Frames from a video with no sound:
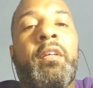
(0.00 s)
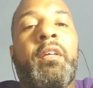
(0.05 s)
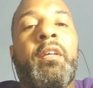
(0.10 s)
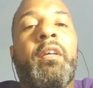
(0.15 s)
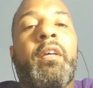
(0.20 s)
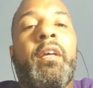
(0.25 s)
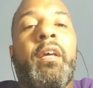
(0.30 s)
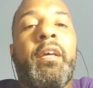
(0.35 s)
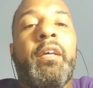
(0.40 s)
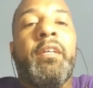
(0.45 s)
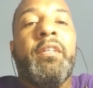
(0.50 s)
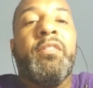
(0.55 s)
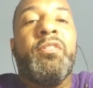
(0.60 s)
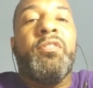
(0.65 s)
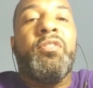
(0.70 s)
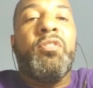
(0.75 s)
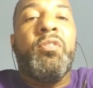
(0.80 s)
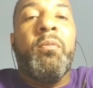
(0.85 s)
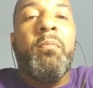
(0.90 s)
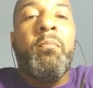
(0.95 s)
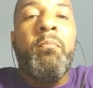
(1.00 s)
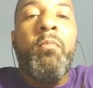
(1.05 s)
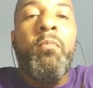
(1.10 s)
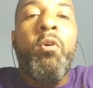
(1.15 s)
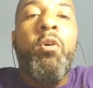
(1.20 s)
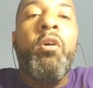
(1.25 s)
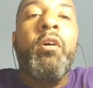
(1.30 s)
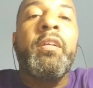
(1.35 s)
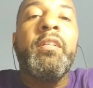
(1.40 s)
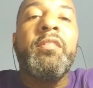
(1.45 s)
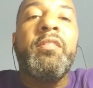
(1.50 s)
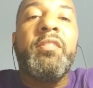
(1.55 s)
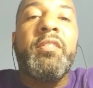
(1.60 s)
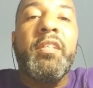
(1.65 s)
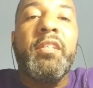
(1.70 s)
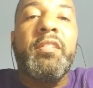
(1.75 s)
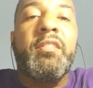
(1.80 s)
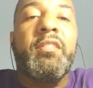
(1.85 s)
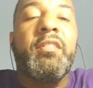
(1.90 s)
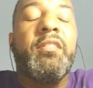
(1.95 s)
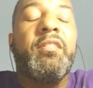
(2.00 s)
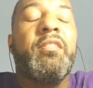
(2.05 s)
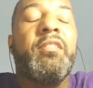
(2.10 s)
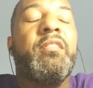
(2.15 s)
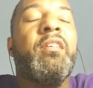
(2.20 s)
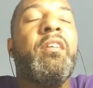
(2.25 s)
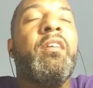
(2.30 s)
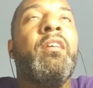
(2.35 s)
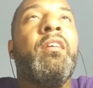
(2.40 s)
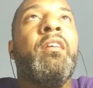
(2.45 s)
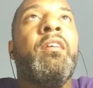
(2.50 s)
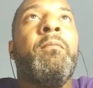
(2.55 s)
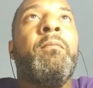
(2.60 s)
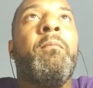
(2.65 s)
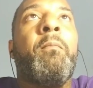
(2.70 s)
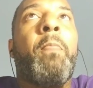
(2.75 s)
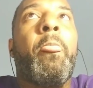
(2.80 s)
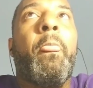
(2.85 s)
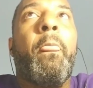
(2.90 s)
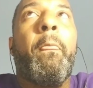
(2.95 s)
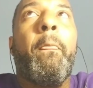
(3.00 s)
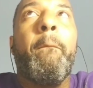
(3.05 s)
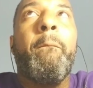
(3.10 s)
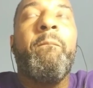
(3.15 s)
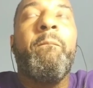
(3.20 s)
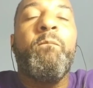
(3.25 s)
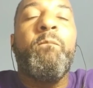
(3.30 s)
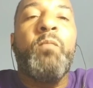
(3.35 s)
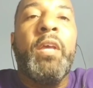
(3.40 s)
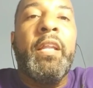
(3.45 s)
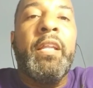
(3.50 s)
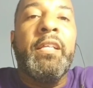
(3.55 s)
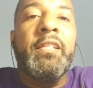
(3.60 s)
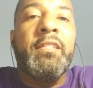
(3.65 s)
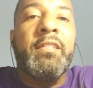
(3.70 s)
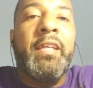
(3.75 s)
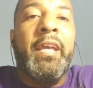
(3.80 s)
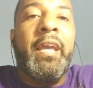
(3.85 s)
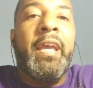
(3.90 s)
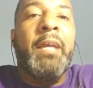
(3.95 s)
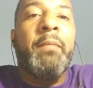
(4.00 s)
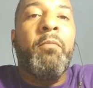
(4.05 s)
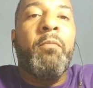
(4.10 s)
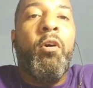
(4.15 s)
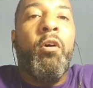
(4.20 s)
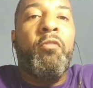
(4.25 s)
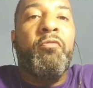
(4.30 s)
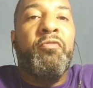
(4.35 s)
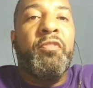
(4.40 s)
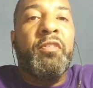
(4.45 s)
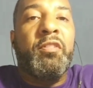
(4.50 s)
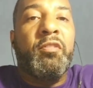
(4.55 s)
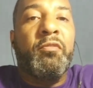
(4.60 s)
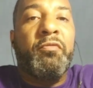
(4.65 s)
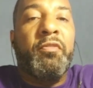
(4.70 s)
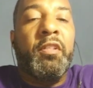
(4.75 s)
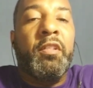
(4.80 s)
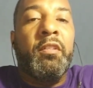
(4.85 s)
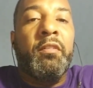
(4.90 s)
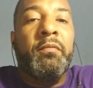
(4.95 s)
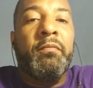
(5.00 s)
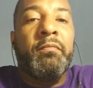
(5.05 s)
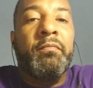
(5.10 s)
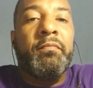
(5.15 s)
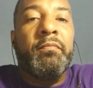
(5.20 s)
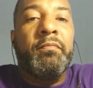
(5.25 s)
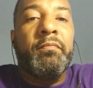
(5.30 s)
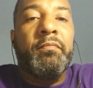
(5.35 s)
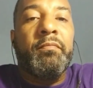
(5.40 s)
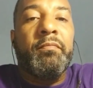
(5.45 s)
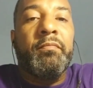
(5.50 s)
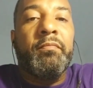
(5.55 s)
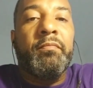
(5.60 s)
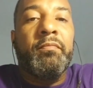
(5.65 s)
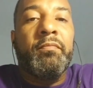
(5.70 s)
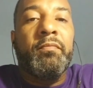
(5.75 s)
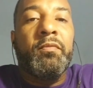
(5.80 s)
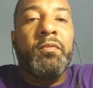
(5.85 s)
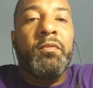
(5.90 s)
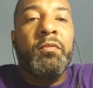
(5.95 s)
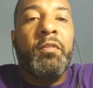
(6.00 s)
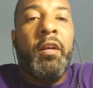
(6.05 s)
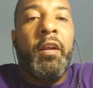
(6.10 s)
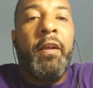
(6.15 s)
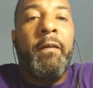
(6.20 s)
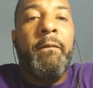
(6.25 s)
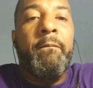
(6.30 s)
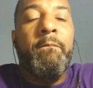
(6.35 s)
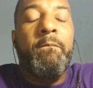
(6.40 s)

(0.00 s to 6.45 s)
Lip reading: is more consistency in his game offensively, right?